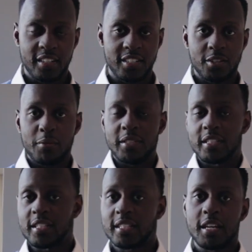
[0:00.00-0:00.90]
It's so
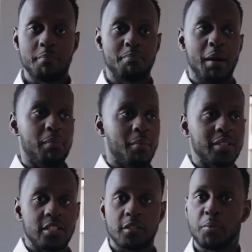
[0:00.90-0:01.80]
easy to say, my mum
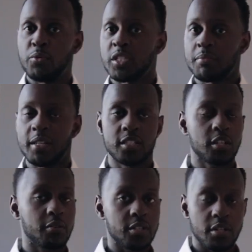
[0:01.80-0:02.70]
isn't supporting me and
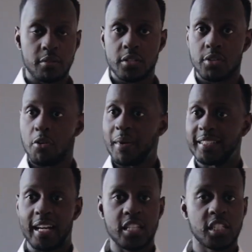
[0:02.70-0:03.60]
so and so and so, my
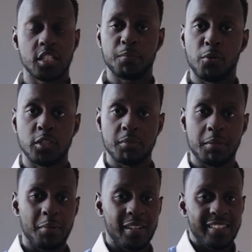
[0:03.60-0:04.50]
dad isn't supporting
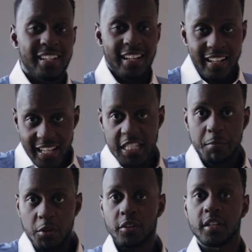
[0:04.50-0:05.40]
me, but let's
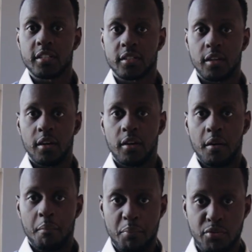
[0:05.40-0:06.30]
be honest,
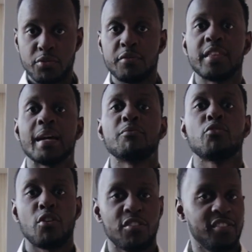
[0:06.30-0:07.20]
Prove them
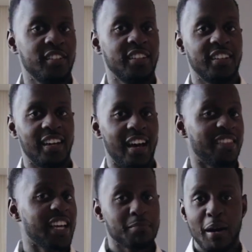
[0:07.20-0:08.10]
wrong.
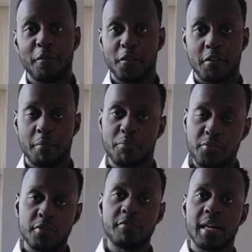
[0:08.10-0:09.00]
That's my theory.
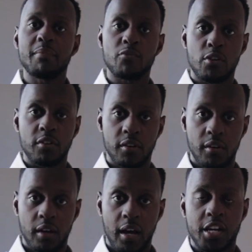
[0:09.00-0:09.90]
Prove them wrong
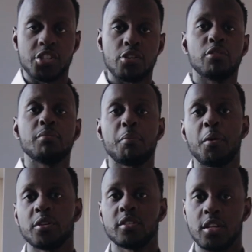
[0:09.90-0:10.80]
and show them the
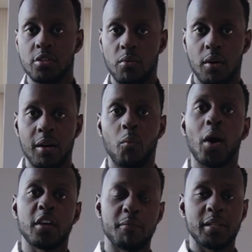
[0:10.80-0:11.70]
person that you are and
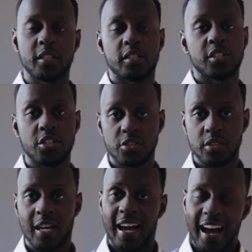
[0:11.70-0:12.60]
why you've made the decisions.